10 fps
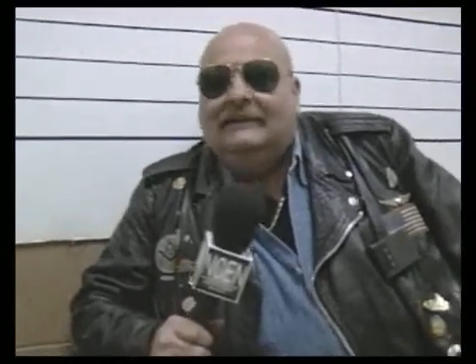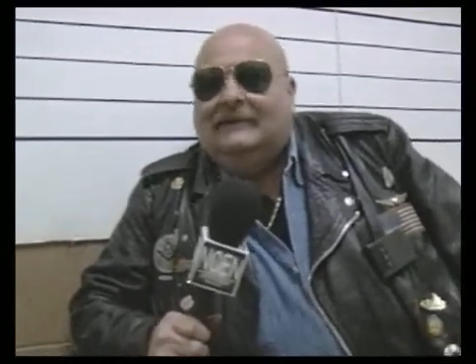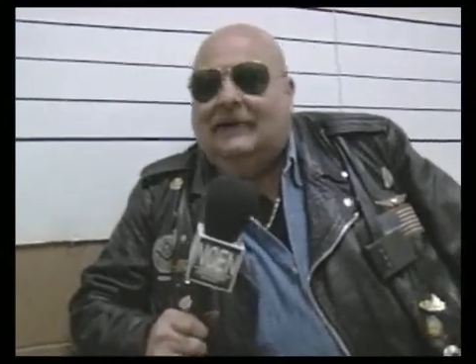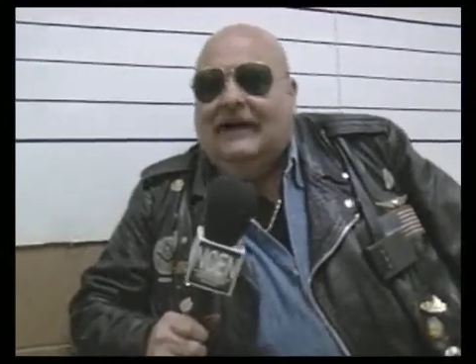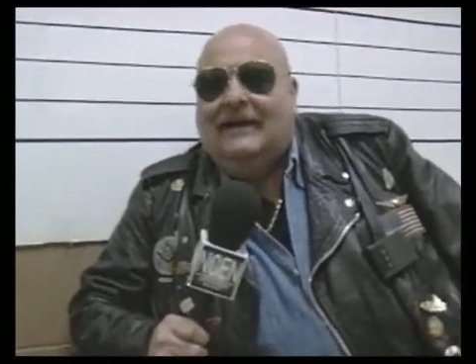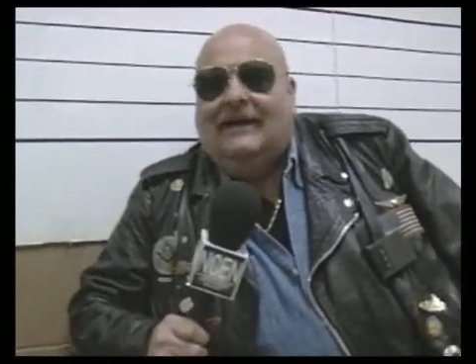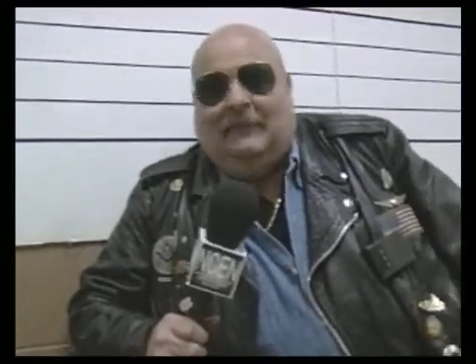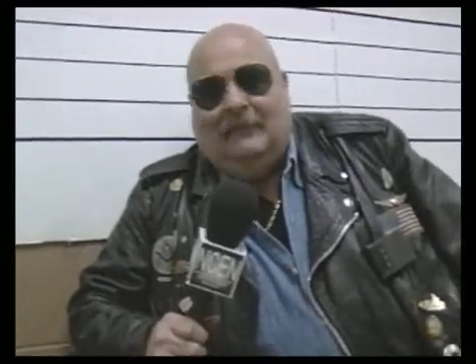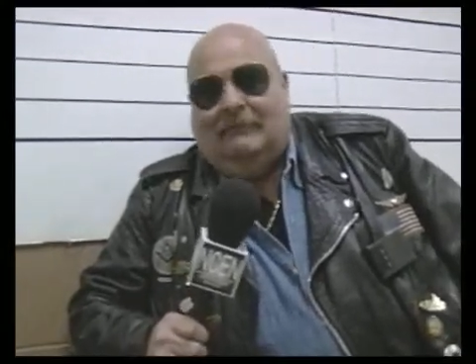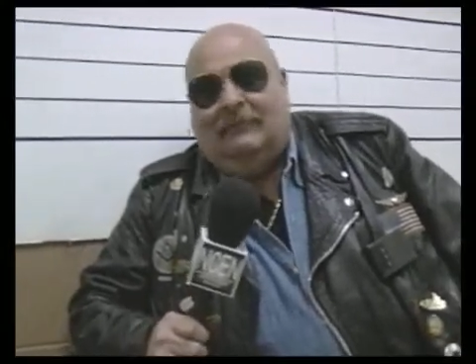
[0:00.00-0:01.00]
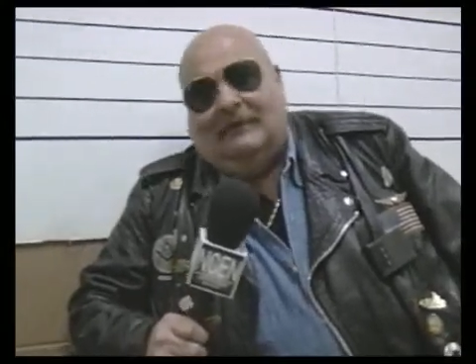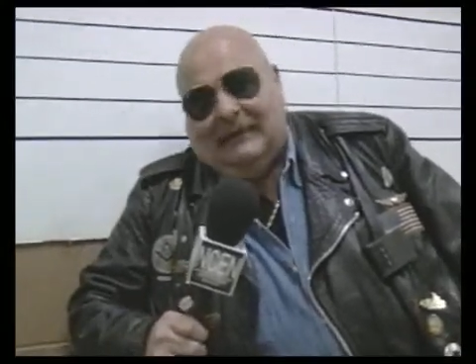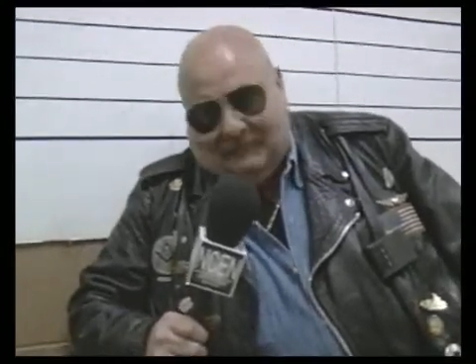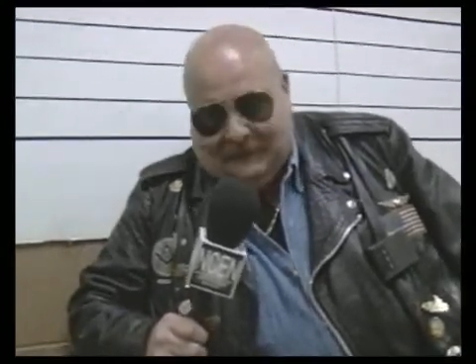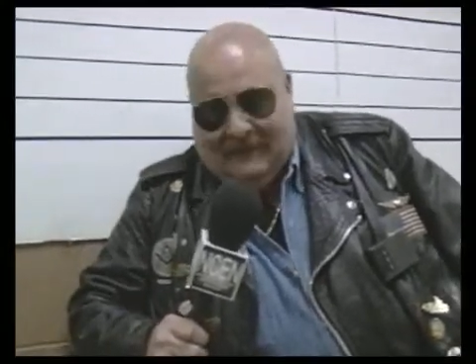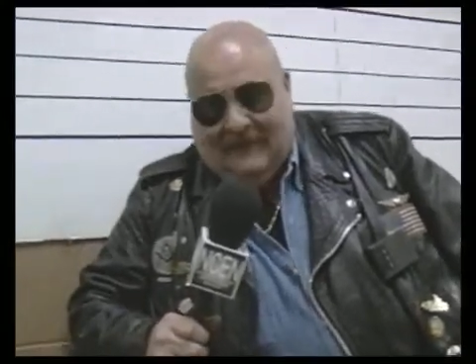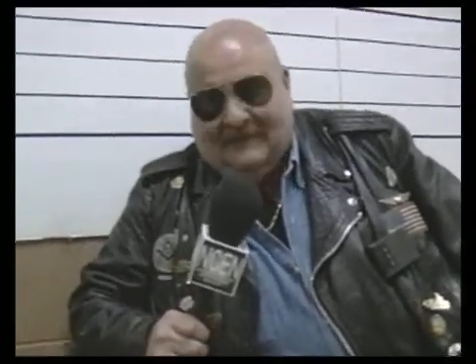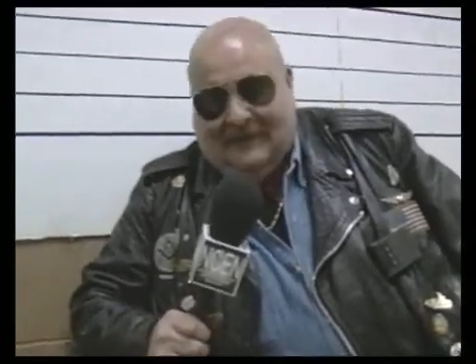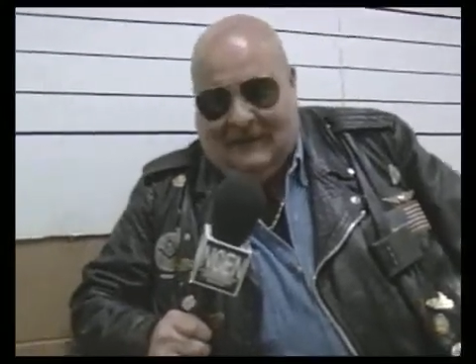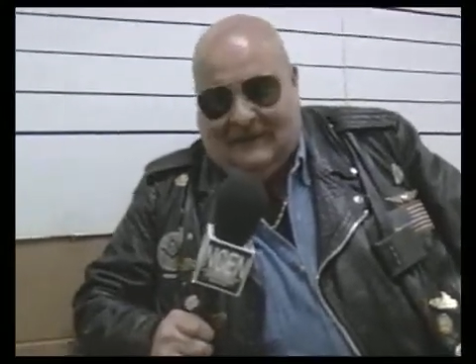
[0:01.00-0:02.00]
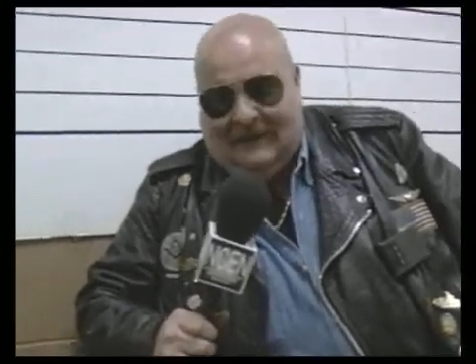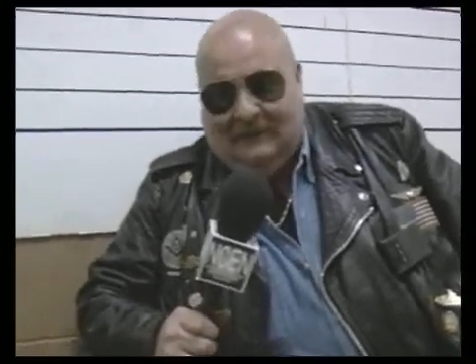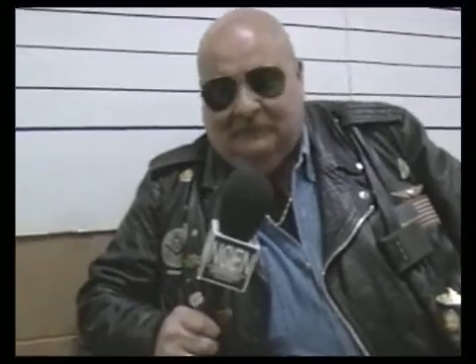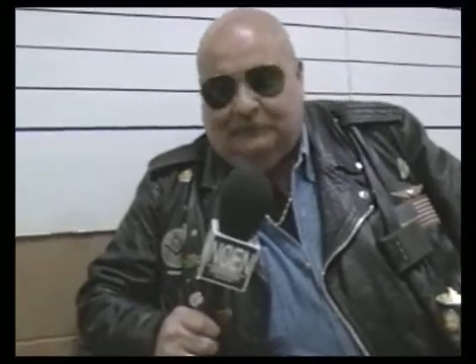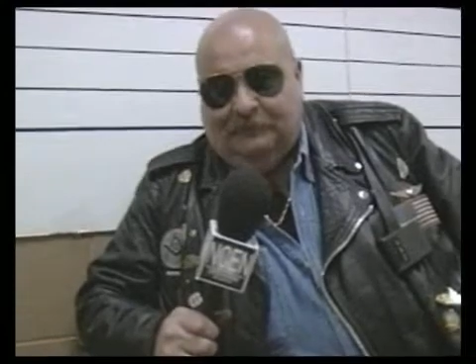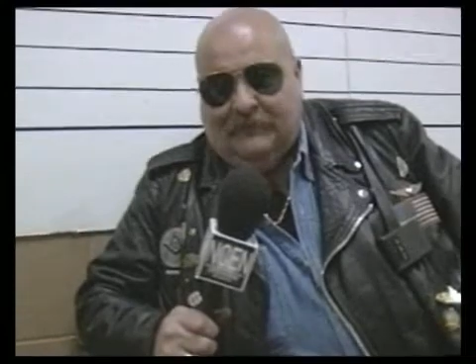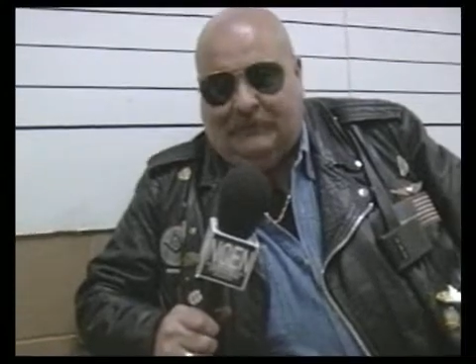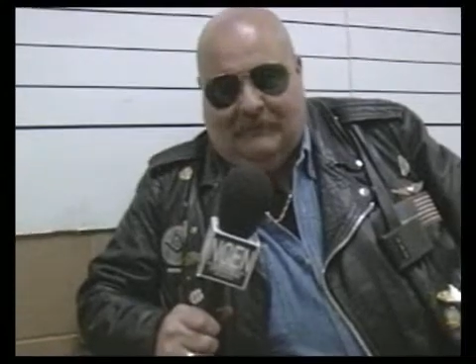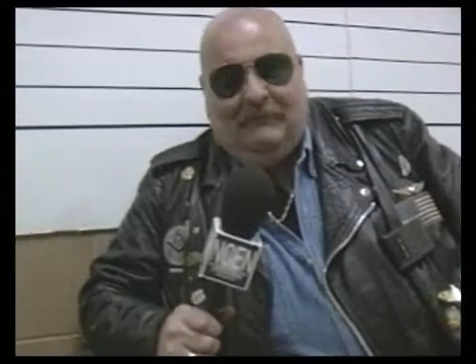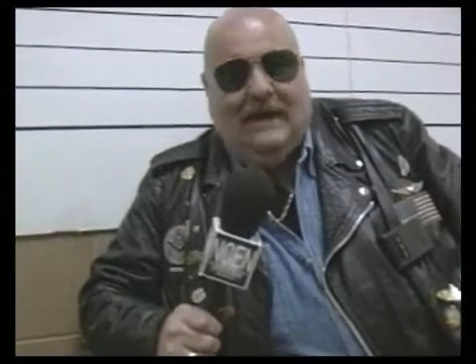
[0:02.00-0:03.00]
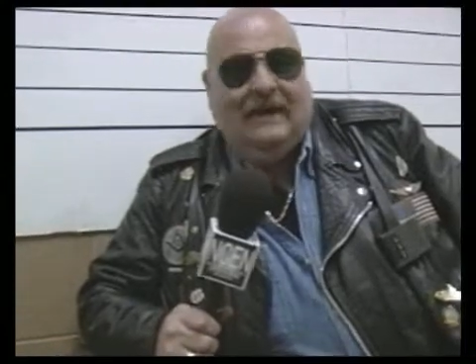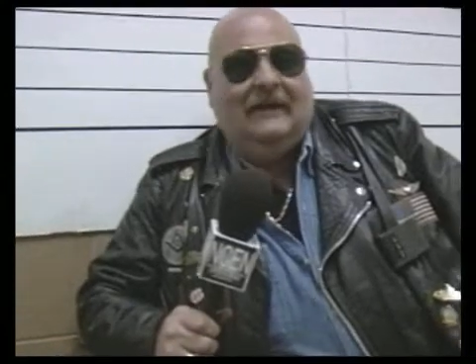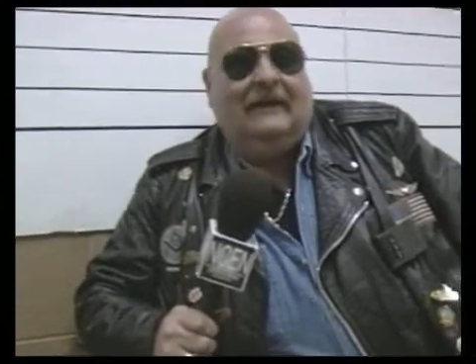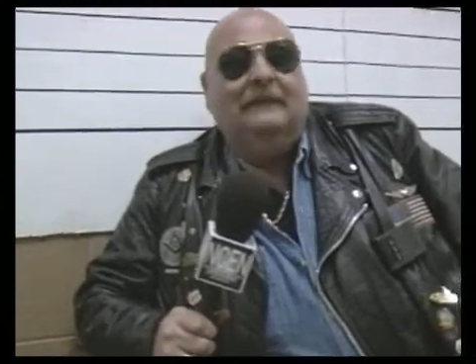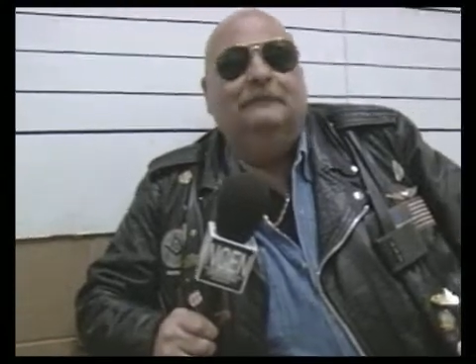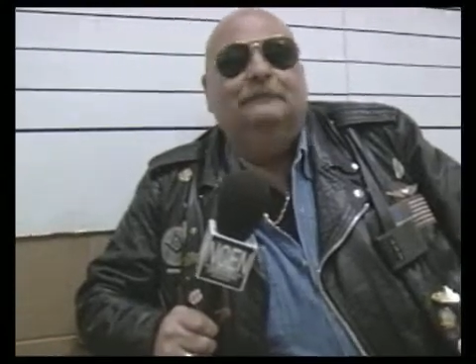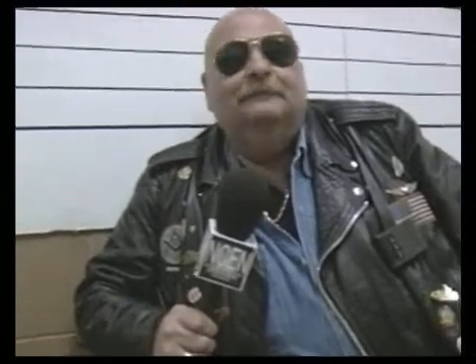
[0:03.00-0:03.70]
So we had a couple of burlap sacks handy from packing.